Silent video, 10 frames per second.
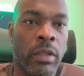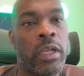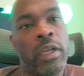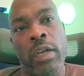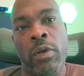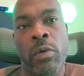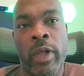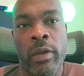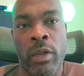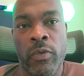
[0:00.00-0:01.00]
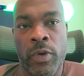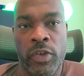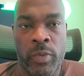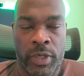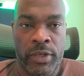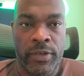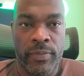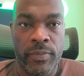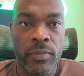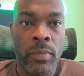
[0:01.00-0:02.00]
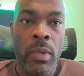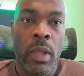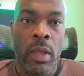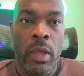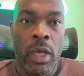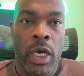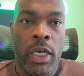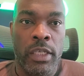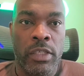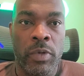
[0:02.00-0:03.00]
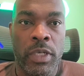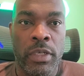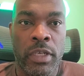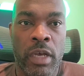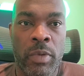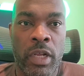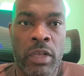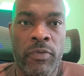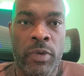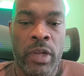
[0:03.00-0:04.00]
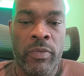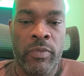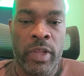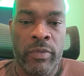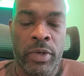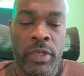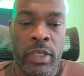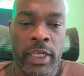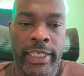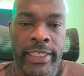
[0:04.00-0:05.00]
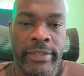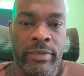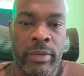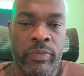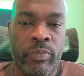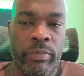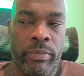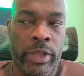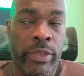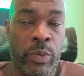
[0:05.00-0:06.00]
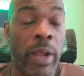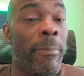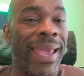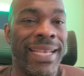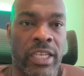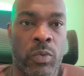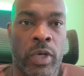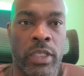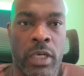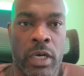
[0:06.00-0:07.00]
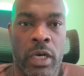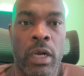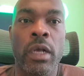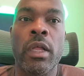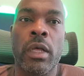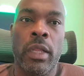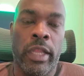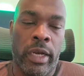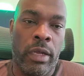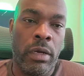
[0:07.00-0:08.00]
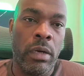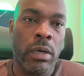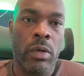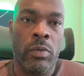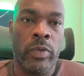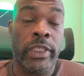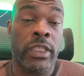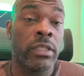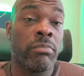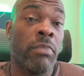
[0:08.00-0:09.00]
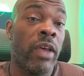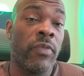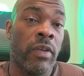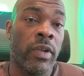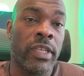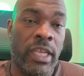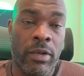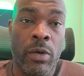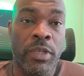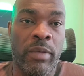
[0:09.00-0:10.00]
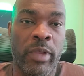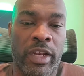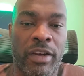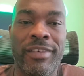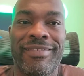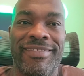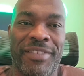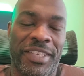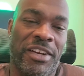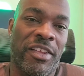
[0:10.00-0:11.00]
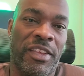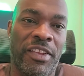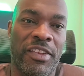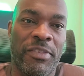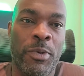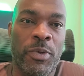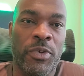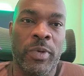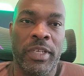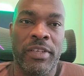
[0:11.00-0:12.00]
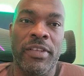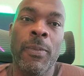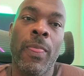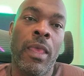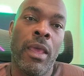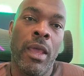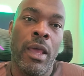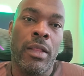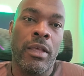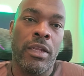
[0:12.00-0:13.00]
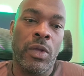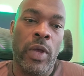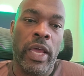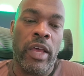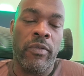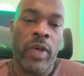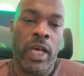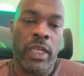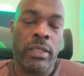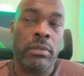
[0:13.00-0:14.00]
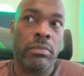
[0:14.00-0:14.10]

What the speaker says: then you got to go out and look for your switches. Switches come in a few different flavors. The three basic ones are linear, which is my favorite, Go Team Linear, which are the smoother switches. Then you have